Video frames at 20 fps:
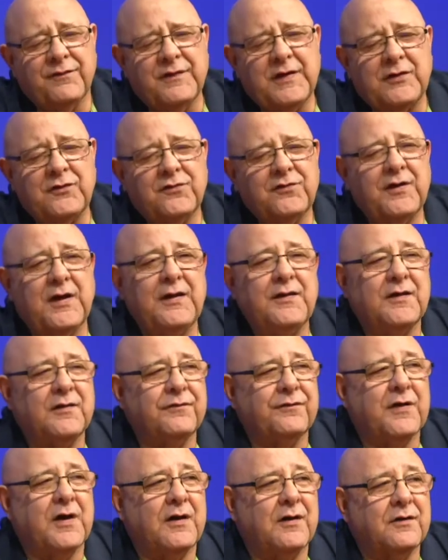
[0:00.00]
and say they're
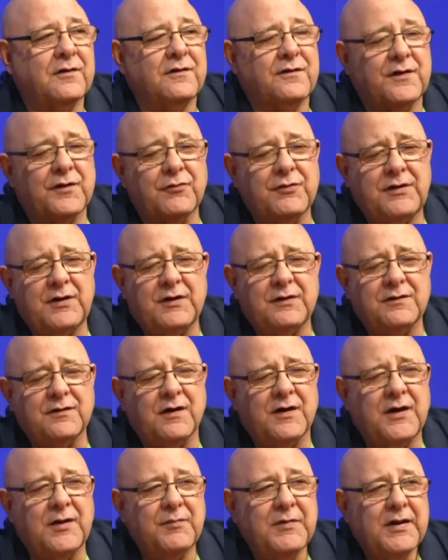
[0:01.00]
volunteering their
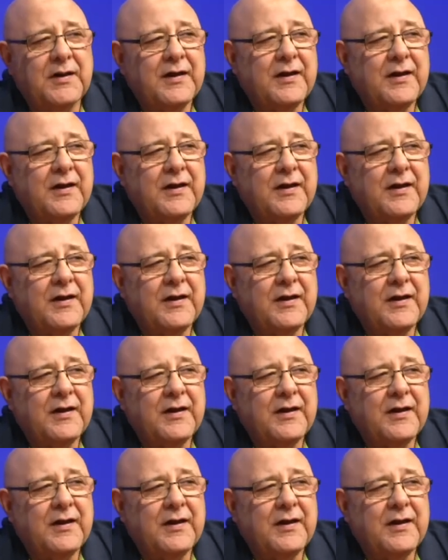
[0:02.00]
time.